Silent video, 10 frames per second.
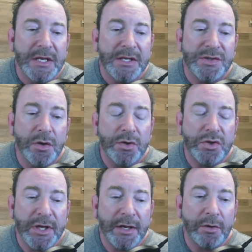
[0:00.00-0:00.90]
So,
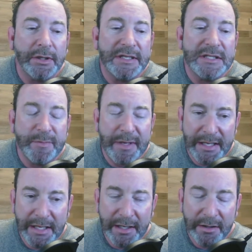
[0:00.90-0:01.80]
generally
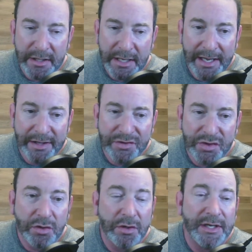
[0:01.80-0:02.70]
speaking, the
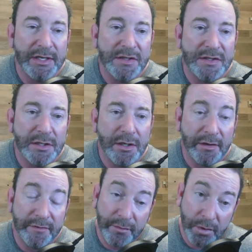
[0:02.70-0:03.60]
answer is
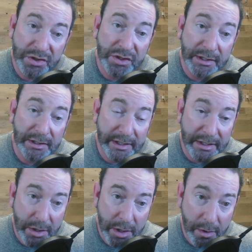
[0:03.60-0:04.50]
unfortunately
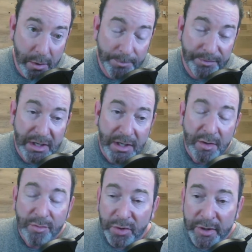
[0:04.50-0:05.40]
no.
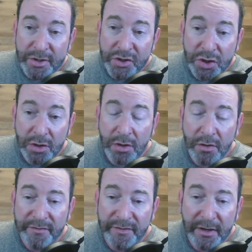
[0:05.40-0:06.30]
Premature
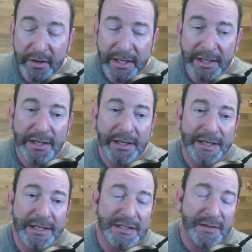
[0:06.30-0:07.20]
ovarian
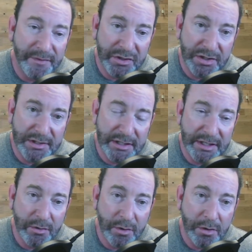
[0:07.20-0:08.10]

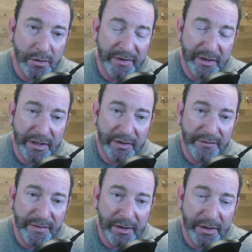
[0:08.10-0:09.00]
insufficiency or ovarian
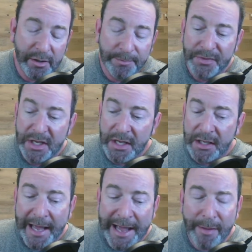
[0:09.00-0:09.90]
failure
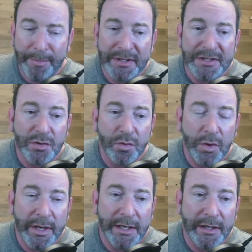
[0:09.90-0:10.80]
happens
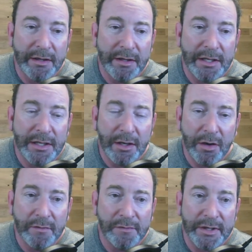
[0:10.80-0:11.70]
when the
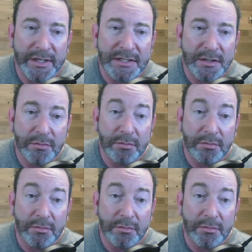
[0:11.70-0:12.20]
ovaries